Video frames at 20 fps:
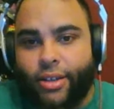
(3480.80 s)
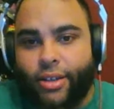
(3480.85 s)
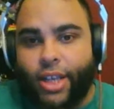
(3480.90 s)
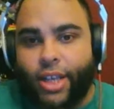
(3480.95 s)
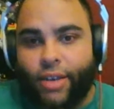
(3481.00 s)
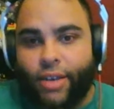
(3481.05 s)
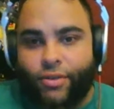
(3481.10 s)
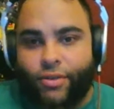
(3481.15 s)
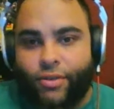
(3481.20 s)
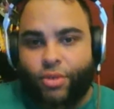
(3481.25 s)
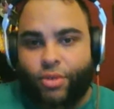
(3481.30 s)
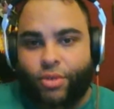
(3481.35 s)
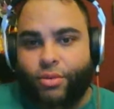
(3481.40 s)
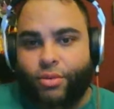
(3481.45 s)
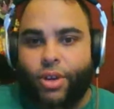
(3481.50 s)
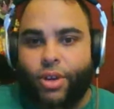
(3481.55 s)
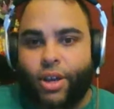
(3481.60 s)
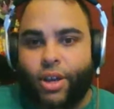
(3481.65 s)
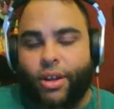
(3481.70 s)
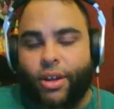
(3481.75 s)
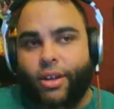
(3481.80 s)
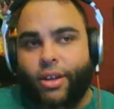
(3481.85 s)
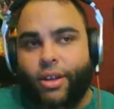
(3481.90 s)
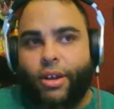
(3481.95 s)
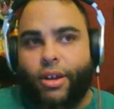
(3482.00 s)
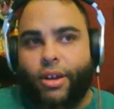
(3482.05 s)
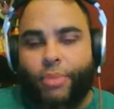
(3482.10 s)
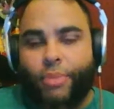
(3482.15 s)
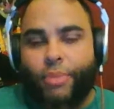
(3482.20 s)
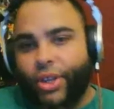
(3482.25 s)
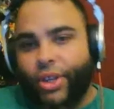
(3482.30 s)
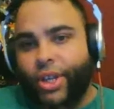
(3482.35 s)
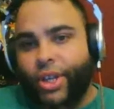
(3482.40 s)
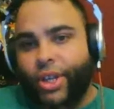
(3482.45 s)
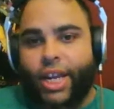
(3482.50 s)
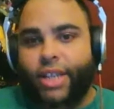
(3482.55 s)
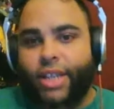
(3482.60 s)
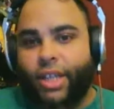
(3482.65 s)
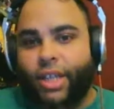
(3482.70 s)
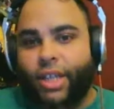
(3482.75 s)
gives you
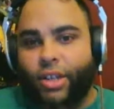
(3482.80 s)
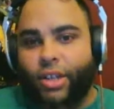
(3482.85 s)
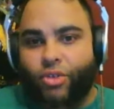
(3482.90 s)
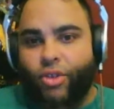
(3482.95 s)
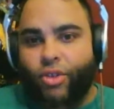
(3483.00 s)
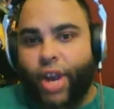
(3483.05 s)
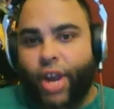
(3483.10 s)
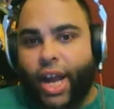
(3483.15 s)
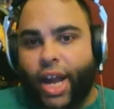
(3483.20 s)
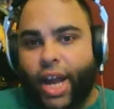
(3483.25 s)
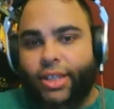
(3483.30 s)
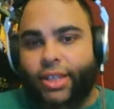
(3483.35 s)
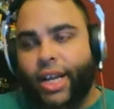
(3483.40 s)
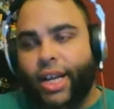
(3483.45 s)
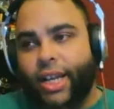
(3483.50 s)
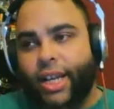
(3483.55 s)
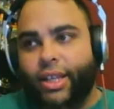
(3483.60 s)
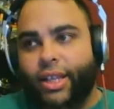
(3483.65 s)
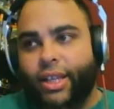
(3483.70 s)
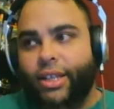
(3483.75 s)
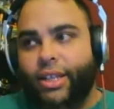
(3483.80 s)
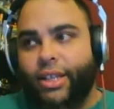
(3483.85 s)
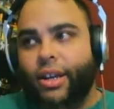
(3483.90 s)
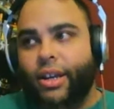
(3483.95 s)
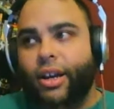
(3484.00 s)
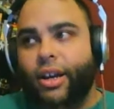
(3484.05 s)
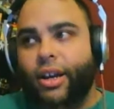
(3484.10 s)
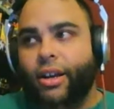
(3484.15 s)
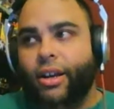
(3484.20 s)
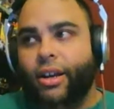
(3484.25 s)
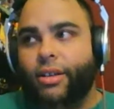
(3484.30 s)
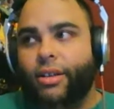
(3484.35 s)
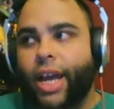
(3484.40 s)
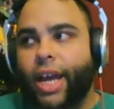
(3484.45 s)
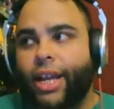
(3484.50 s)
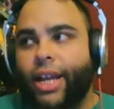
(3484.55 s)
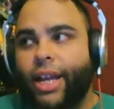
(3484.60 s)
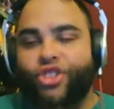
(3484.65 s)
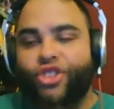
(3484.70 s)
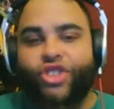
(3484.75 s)
abilities and creates like this kind
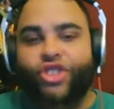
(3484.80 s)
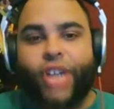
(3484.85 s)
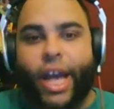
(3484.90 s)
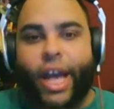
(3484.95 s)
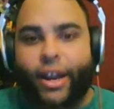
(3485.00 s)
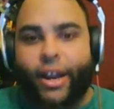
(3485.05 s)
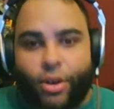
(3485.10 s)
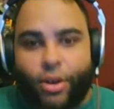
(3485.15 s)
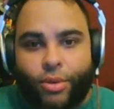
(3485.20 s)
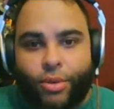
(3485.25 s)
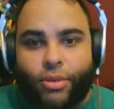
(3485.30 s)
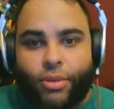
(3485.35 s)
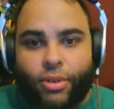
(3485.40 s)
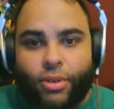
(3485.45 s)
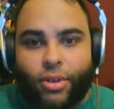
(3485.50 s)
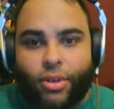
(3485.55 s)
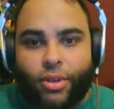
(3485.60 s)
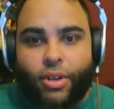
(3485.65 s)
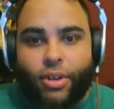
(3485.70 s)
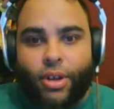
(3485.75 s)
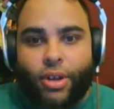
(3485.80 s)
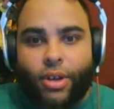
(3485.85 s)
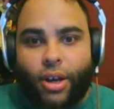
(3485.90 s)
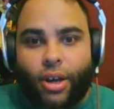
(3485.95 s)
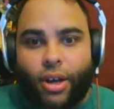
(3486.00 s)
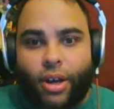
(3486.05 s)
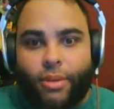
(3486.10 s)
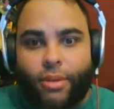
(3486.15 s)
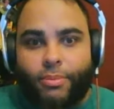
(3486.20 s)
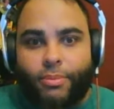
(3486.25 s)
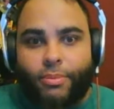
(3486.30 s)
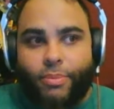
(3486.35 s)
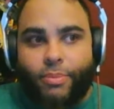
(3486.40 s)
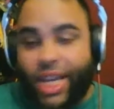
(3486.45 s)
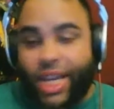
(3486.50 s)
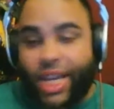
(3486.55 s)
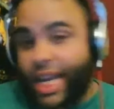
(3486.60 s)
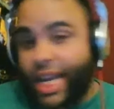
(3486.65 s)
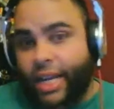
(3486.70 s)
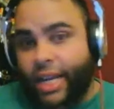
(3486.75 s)
of like shadow
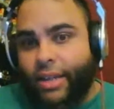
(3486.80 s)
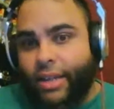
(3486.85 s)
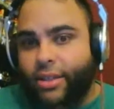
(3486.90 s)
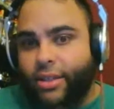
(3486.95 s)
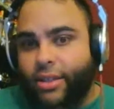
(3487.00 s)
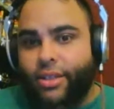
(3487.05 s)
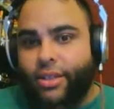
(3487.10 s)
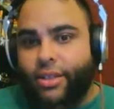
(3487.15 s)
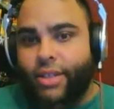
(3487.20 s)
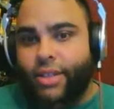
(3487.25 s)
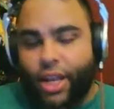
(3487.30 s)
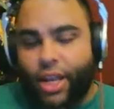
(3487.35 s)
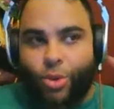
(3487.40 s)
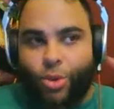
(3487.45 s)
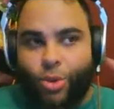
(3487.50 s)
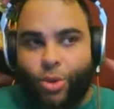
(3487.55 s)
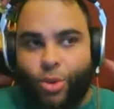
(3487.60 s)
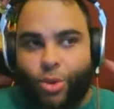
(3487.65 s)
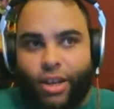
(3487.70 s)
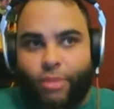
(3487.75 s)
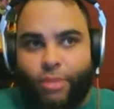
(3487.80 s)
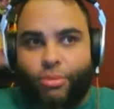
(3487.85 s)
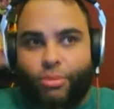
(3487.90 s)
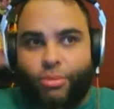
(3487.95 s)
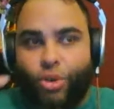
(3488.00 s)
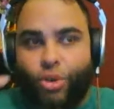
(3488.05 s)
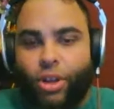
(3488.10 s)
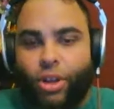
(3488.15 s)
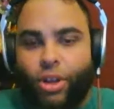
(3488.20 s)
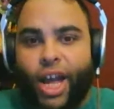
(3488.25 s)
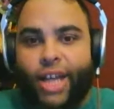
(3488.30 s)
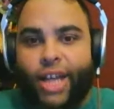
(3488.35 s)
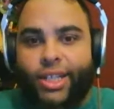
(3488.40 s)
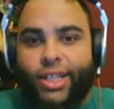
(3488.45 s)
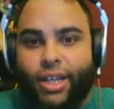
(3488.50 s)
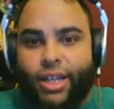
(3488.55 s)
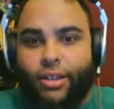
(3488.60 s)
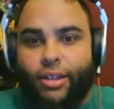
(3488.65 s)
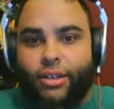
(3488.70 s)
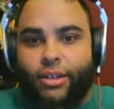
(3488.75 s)
beings that you end up
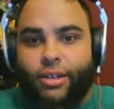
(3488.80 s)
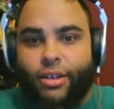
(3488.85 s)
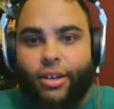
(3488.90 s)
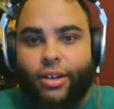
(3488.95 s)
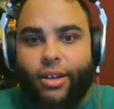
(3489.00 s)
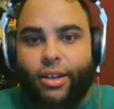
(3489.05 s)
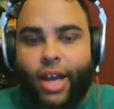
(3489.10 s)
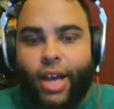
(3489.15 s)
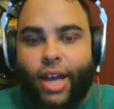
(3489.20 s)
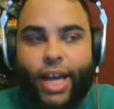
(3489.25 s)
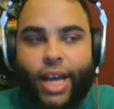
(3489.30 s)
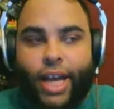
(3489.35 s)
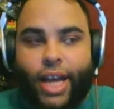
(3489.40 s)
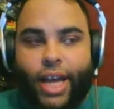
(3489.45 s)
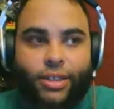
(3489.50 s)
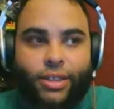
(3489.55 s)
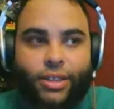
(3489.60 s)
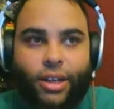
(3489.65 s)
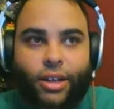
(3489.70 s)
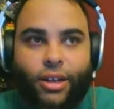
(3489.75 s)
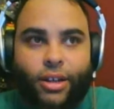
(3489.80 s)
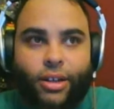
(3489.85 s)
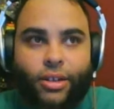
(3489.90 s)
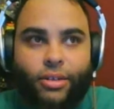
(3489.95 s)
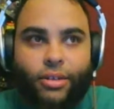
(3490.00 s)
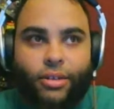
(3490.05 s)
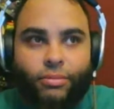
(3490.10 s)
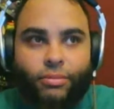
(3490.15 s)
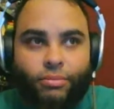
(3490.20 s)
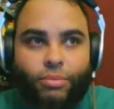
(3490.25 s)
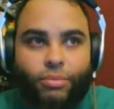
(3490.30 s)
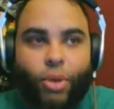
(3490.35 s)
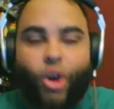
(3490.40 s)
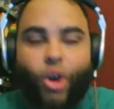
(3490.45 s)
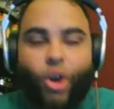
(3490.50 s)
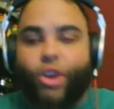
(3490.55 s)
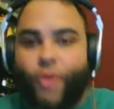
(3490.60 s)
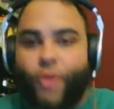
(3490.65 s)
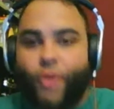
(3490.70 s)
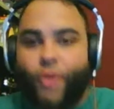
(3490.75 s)
utilizing as
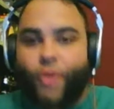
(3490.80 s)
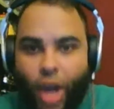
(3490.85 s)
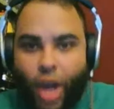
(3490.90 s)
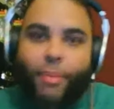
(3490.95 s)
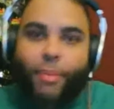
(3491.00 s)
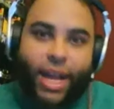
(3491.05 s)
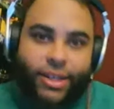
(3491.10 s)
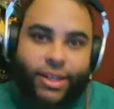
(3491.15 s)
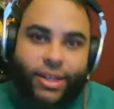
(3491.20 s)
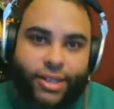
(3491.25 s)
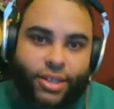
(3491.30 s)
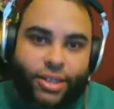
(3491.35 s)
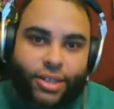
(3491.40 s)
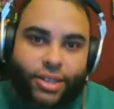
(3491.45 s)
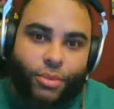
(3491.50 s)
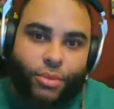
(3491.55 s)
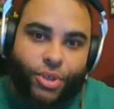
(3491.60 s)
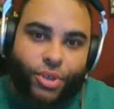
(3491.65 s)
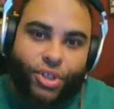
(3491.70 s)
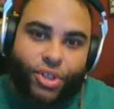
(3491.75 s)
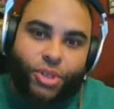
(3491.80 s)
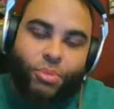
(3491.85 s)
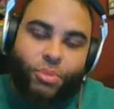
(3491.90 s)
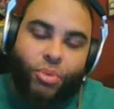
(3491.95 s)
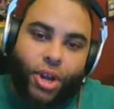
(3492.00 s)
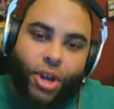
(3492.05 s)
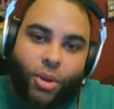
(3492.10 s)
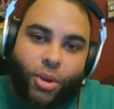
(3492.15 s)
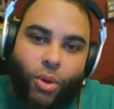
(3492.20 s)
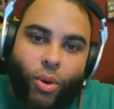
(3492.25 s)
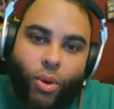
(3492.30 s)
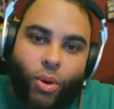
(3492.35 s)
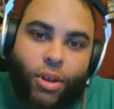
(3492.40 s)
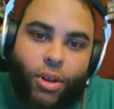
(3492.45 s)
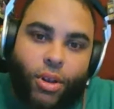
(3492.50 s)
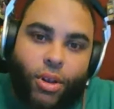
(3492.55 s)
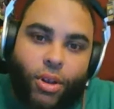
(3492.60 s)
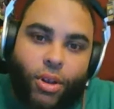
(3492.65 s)
part of your combat system, which is pretty cool.